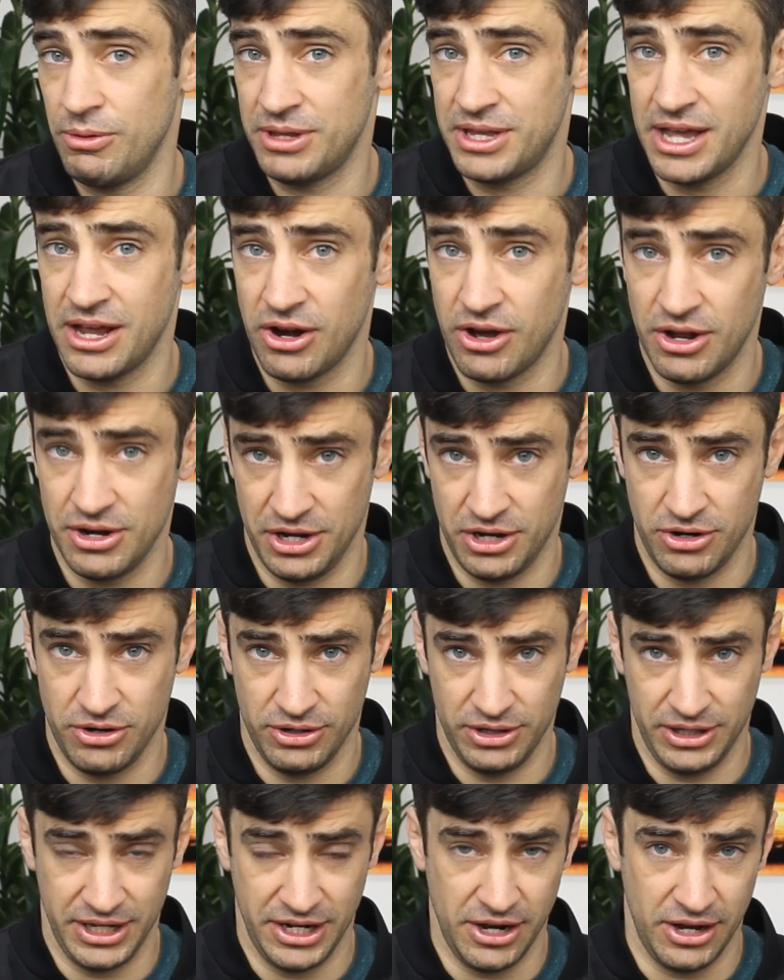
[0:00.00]
would get on a
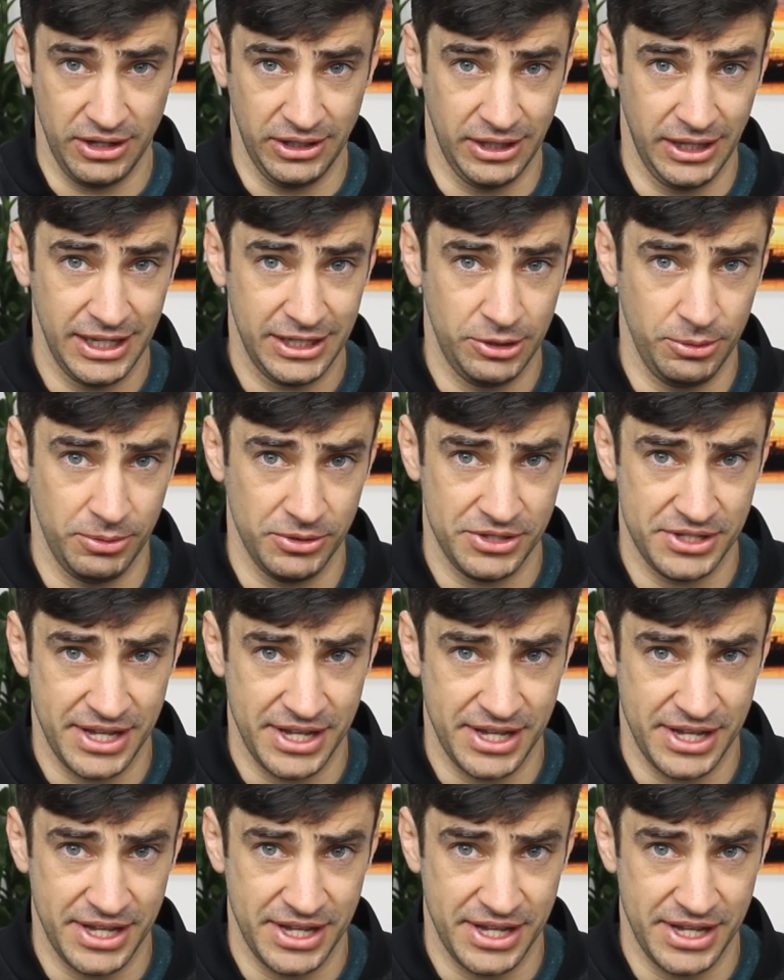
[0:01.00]
currently non collectible